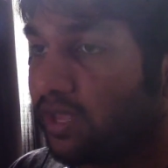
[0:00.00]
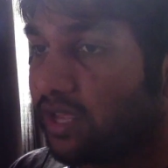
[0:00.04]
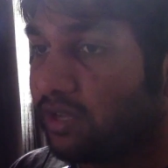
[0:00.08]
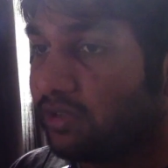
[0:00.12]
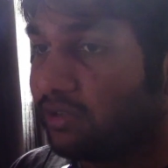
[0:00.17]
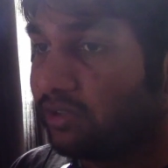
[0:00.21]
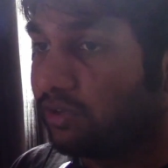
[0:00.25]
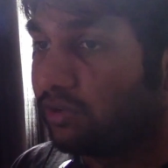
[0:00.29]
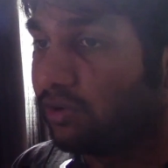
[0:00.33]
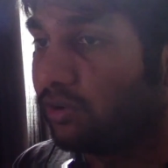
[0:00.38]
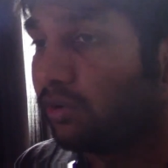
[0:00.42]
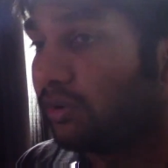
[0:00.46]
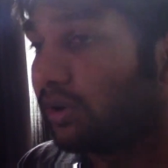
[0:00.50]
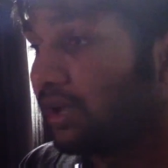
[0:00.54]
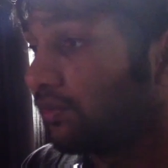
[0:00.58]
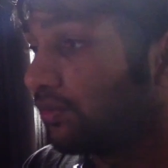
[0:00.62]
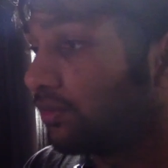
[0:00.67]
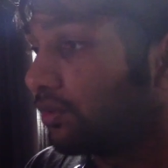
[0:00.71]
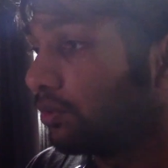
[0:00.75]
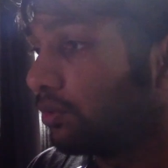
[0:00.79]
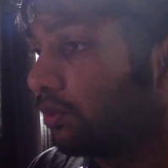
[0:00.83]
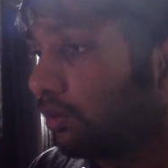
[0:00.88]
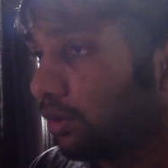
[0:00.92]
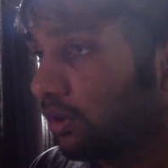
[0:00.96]
And you know, if
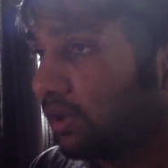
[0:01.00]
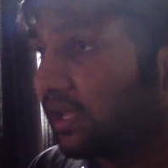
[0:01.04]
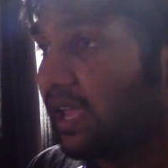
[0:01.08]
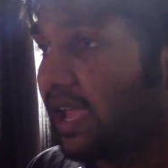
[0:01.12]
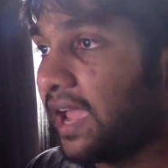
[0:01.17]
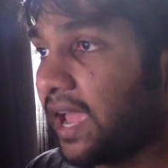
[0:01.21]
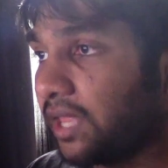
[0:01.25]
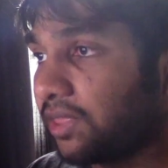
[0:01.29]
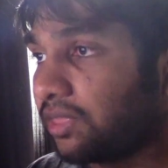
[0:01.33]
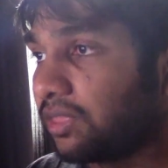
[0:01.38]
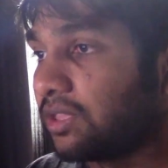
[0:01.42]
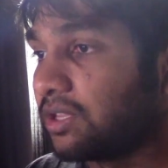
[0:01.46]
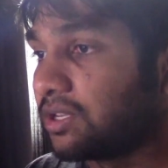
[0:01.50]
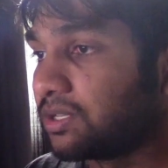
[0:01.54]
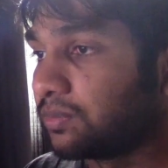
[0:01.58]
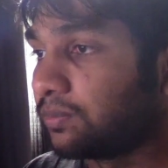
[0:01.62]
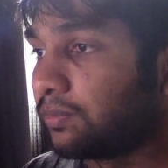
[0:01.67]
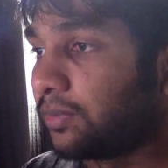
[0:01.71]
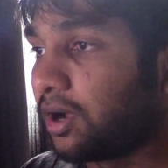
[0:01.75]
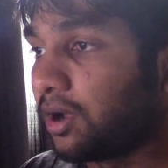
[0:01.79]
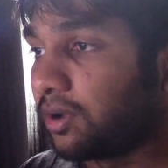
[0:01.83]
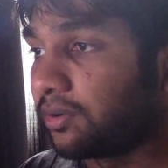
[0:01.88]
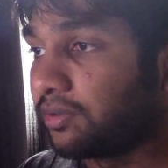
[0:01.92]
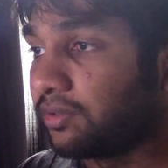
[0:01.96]
you look at this
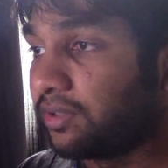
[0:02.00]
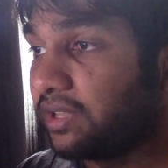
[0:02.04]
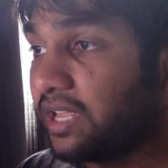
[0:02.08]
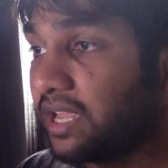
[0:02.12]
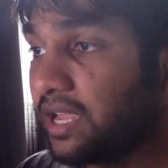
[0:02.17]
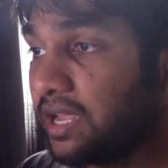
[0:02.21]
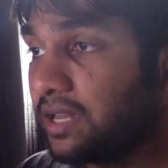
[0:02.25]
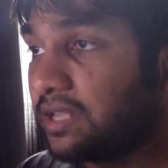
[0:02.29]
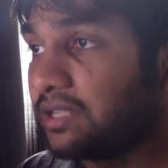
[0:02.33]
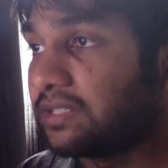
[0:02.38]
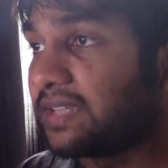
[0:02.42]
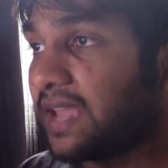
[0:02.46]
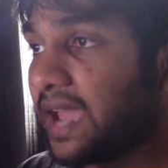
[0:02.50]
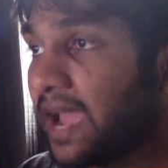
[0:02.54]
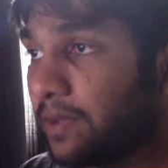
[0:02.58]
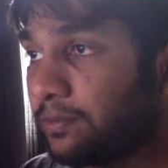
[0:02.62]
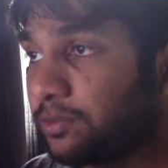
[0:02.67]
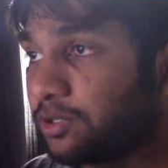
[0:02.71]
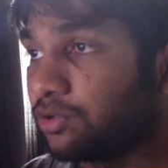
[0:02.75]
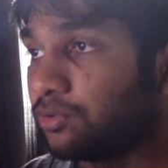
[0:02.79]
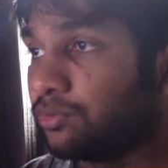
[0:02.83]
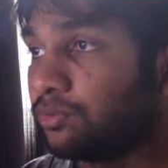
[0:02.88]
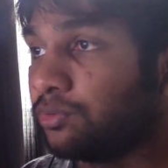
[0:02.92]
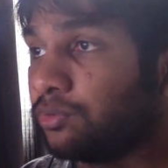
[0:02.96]
model, it is
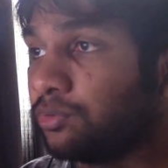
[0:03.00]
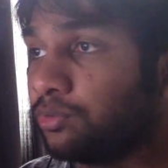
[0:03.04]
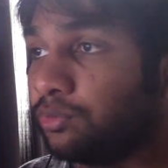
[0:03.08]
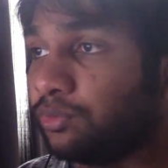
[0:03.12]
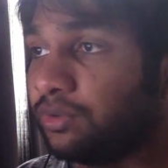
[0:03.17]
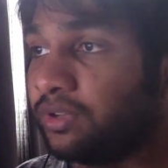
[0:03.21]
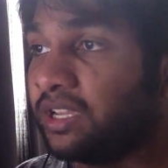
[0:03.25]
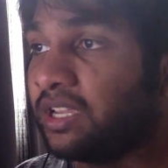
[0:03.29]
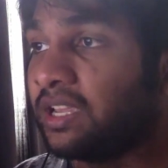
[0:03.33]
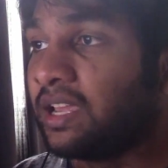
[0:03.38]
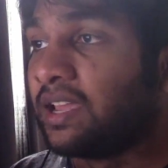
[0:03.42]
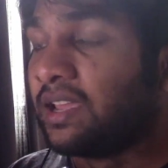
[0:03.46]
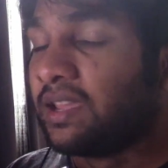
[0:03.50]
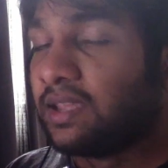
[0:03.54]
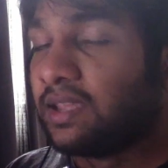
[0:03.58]
absolutely